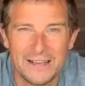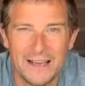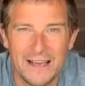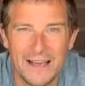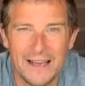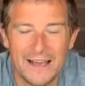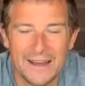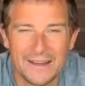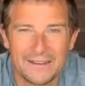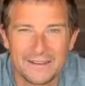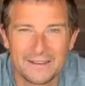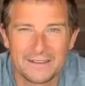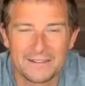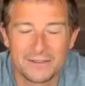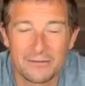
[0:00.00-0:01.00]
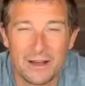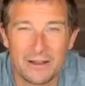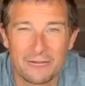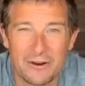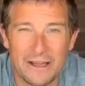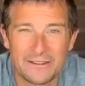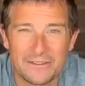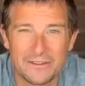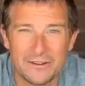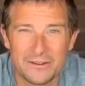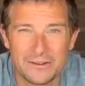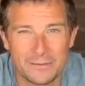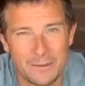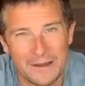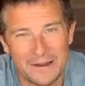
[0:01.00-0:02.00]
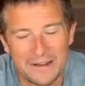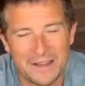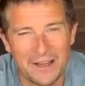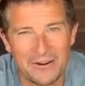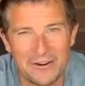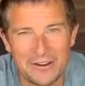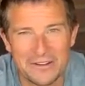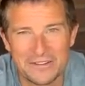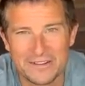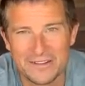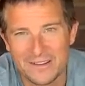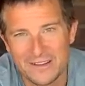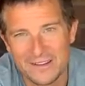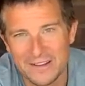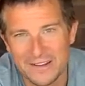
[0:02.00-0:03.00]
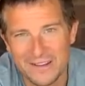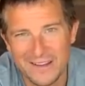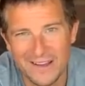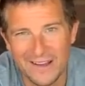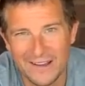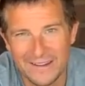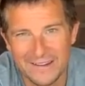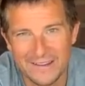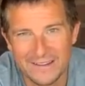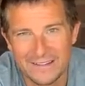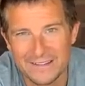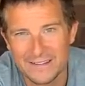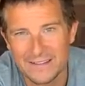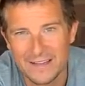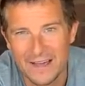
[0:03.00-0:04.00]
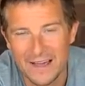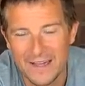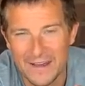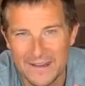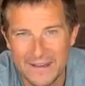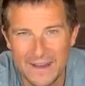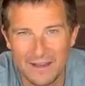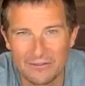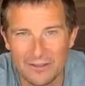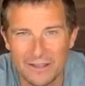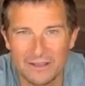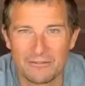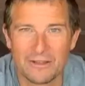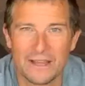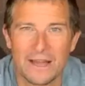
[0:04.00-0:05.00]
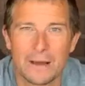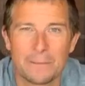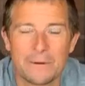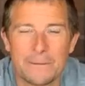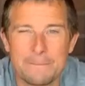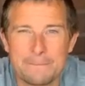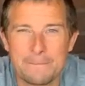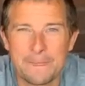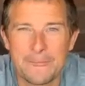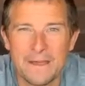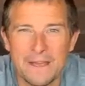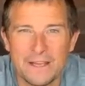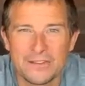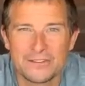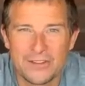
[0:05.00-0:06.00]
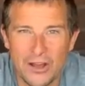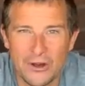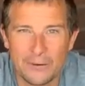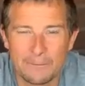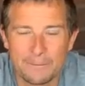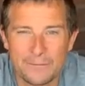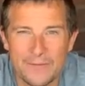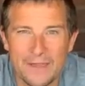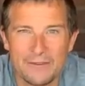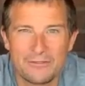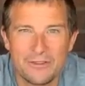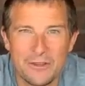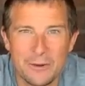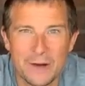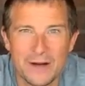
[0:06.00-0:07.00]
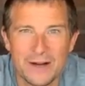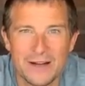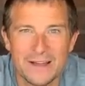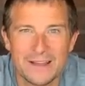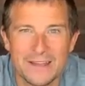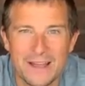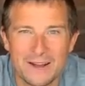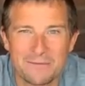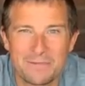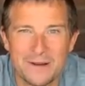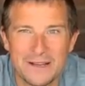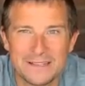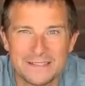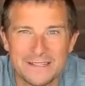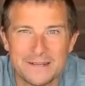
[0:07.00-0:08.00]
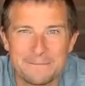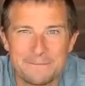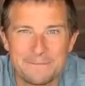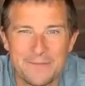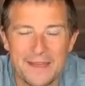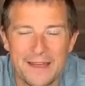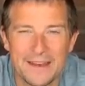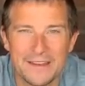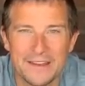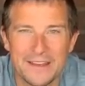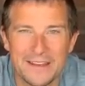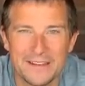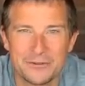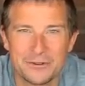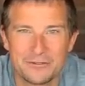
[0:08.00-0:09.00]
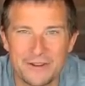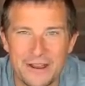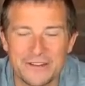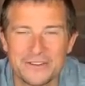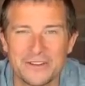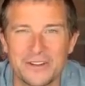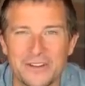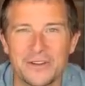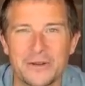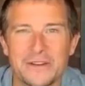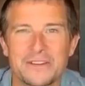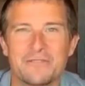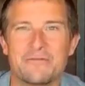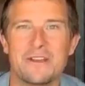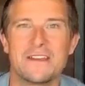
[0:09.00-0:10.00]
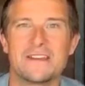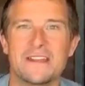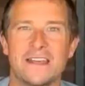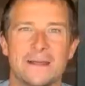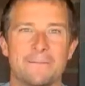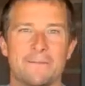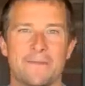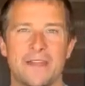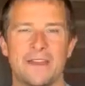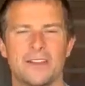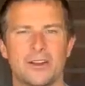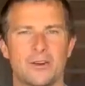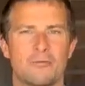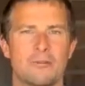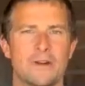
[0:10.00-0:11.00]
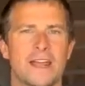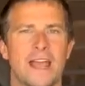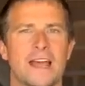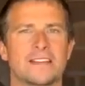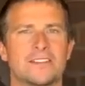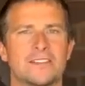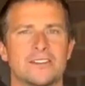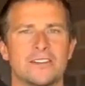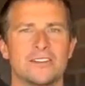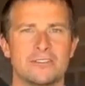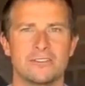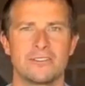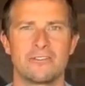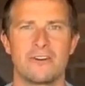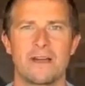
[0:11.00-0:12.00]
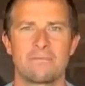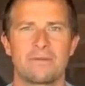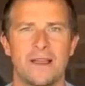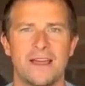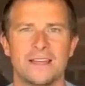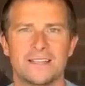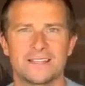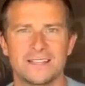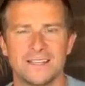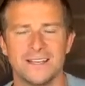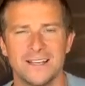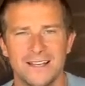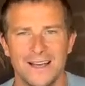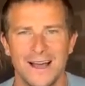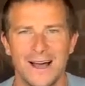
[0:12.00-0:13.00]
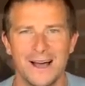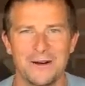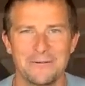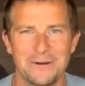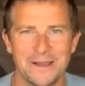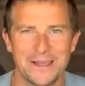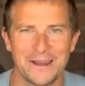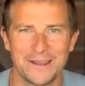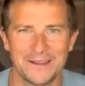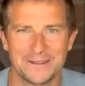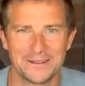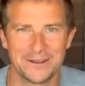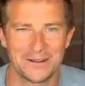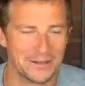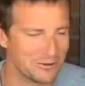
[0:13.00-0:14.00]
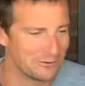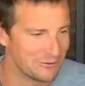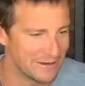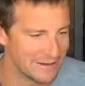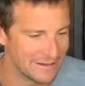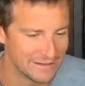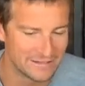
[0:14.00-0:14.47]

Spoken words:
And survivor attitude is about courage, kindness, and never giving up. So, if you are a young person and you're into adventure, you're into reading, and you've got a winning attitude, you're in the right place, we're going to do a little reading.